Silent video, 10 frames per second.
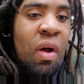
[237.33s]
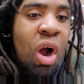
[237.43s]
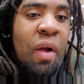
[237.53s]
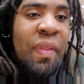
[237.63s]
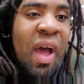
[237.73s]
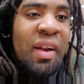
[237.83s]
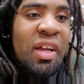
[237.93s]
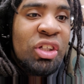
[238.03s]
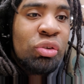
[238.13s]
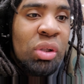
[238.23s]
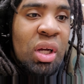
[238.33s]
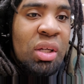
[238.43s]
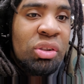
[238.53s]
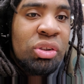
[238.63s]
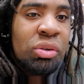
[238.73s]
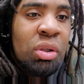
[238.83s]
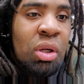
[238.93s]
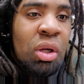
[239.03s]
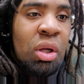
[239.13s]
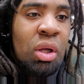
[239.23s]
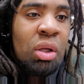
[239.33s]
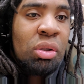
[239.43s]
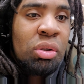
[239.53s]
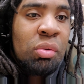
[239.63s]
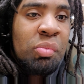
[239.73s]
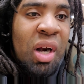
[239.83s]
are not Israelites. But